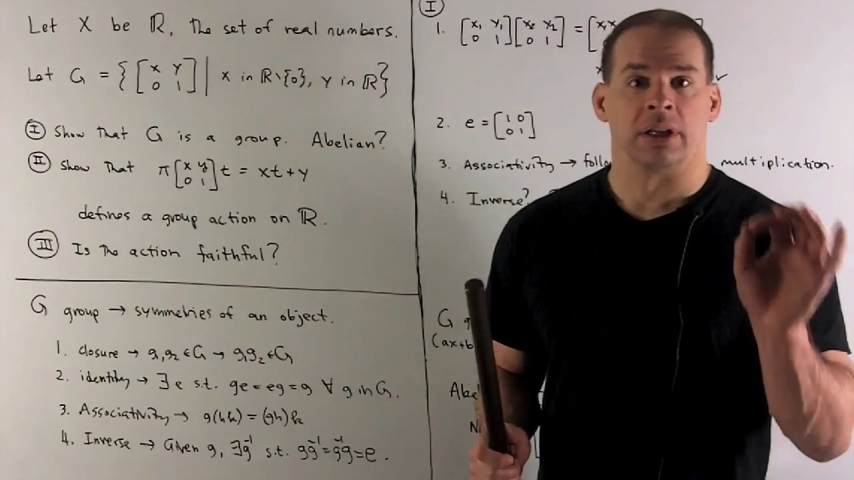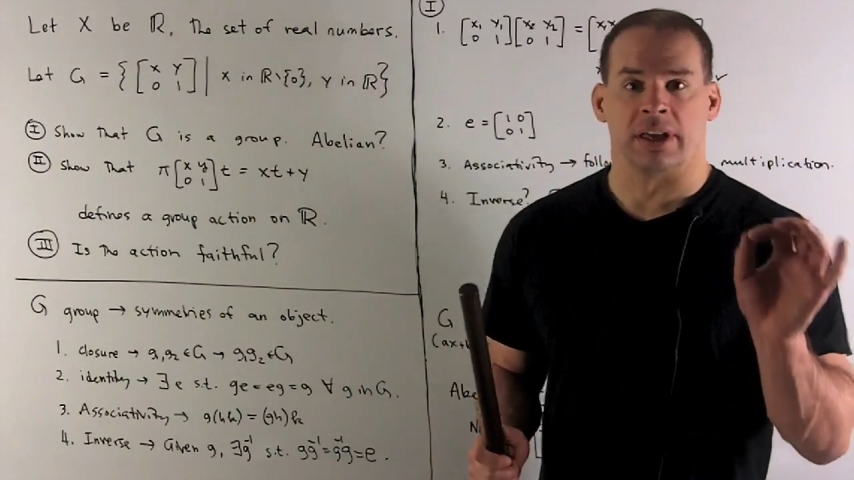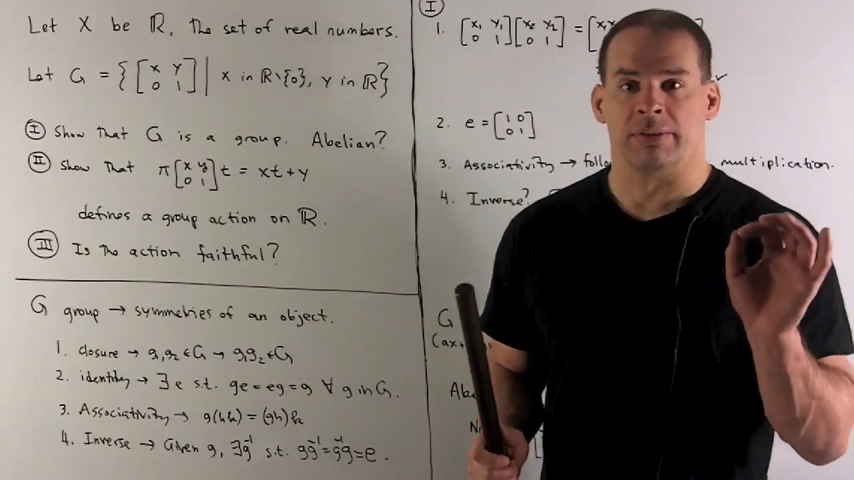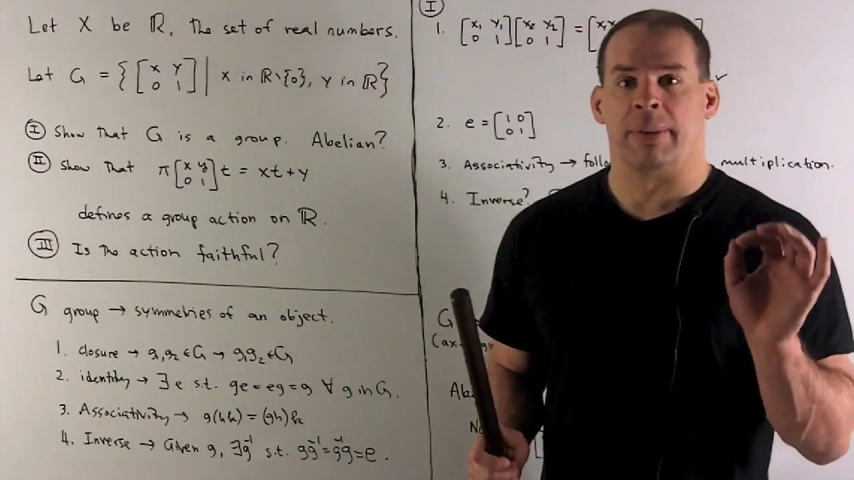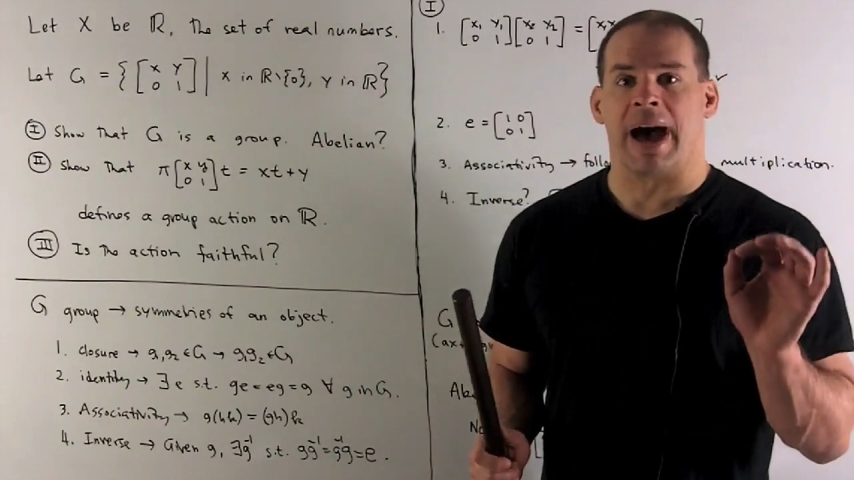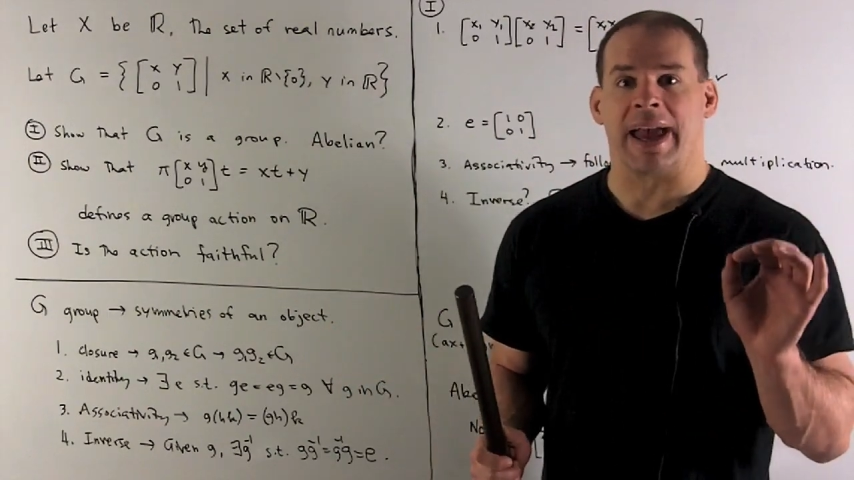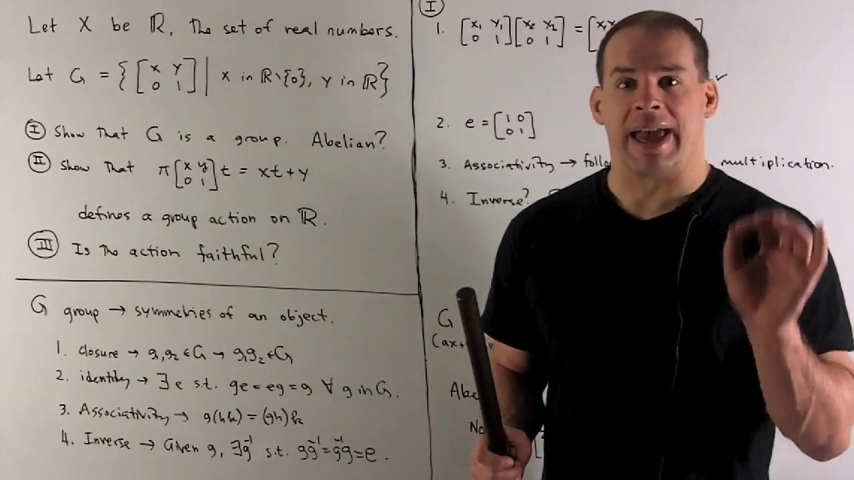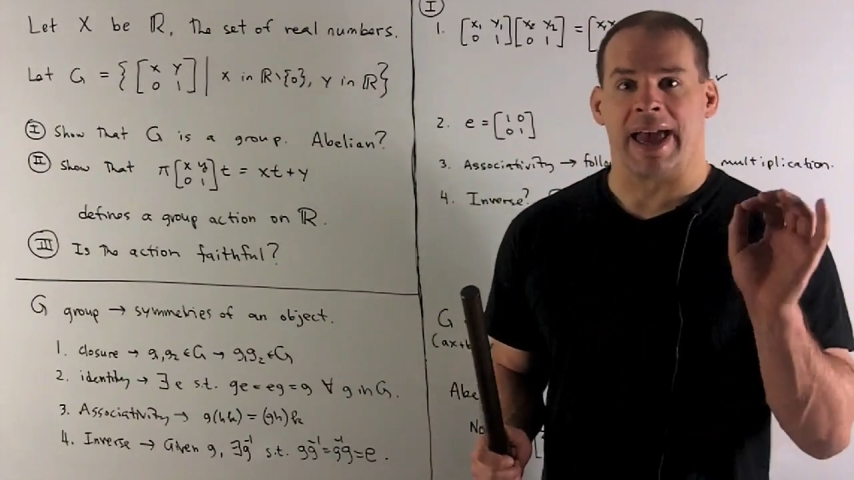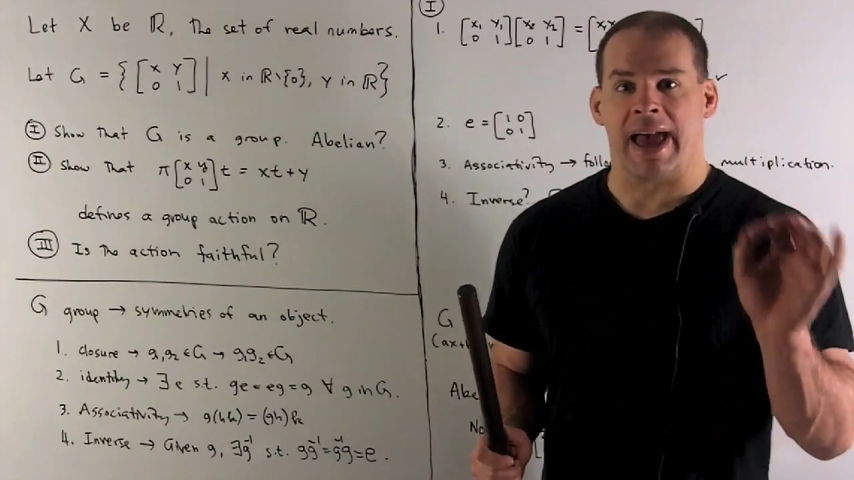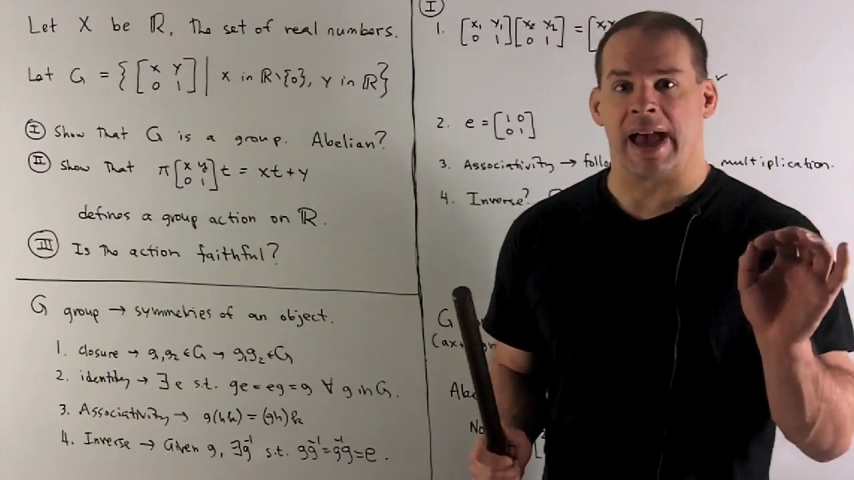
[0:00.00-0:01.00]
given by
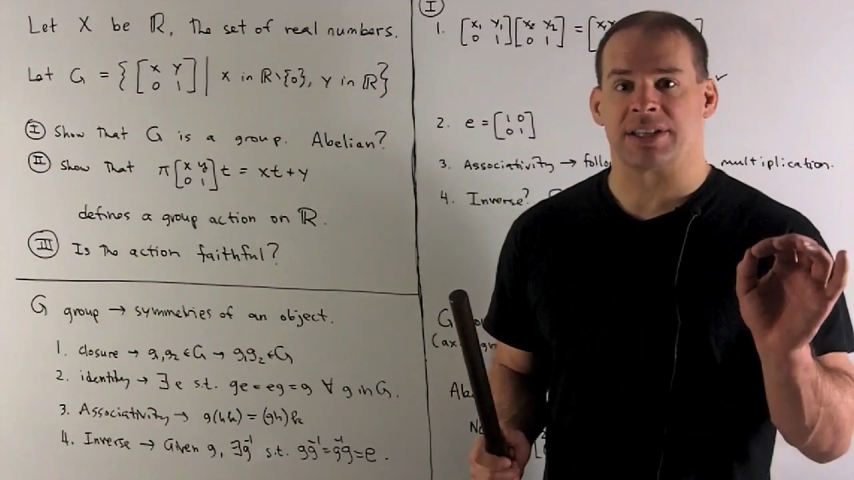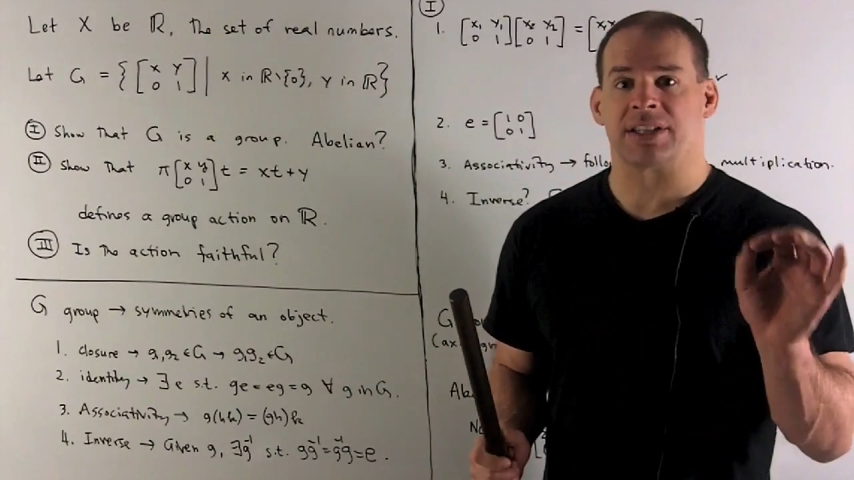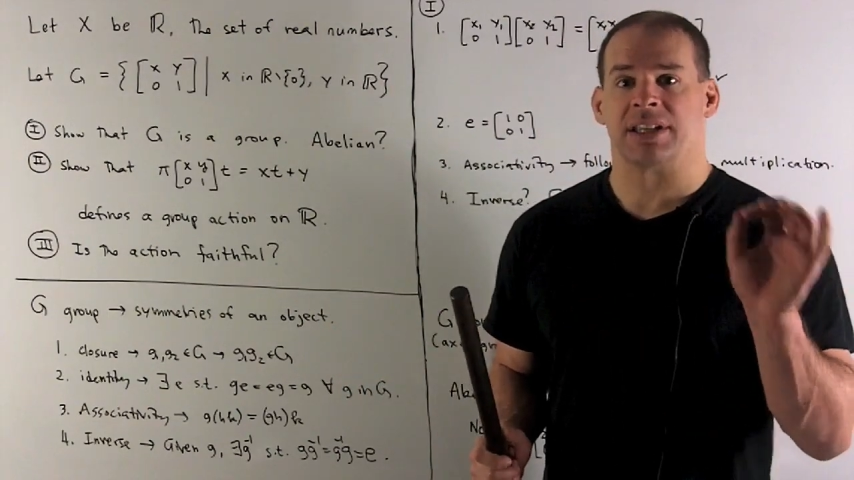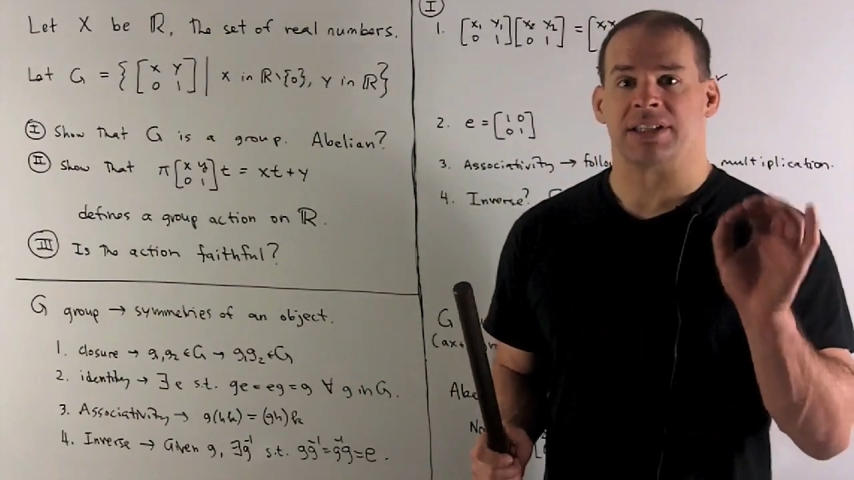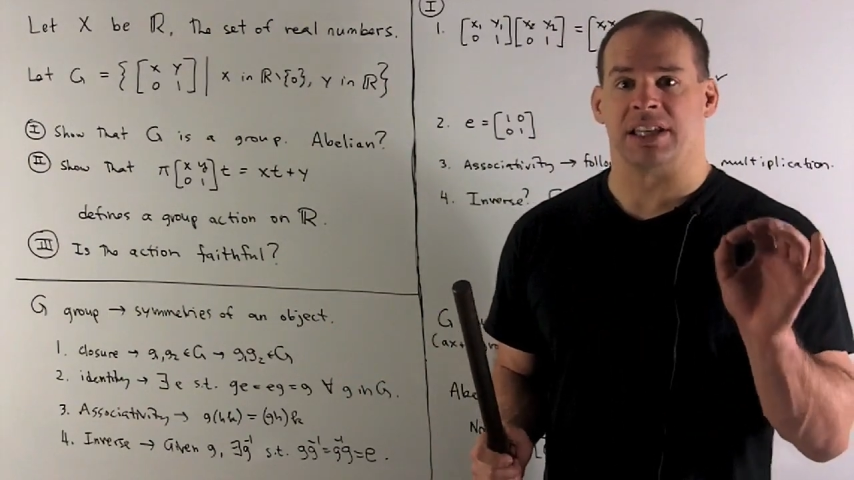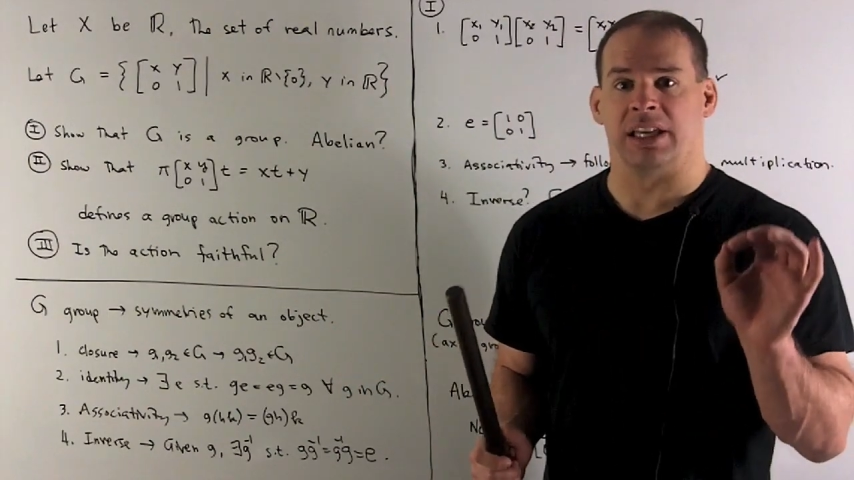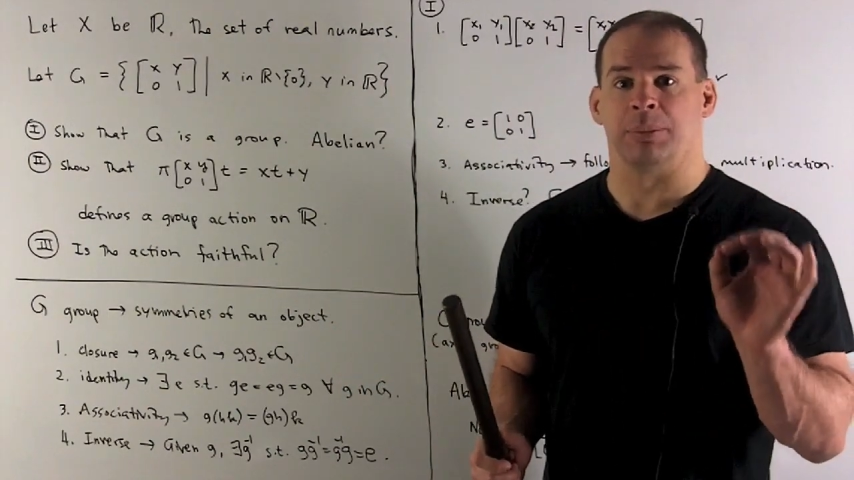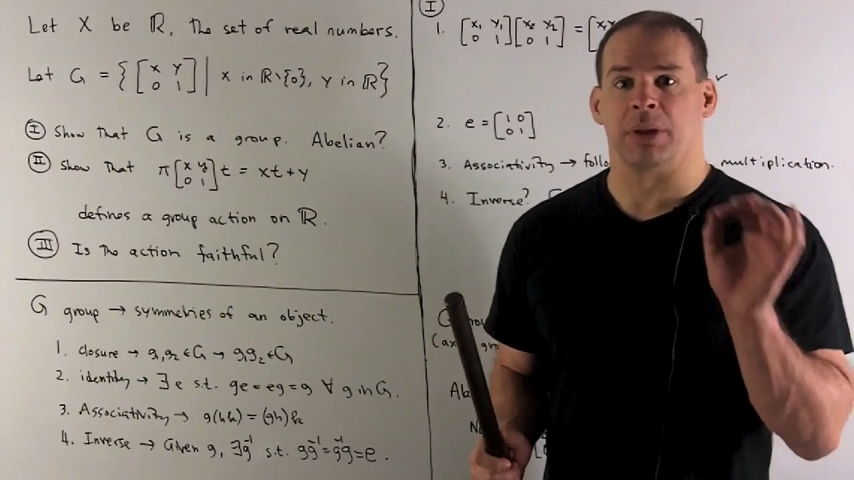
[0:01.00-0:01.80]
xt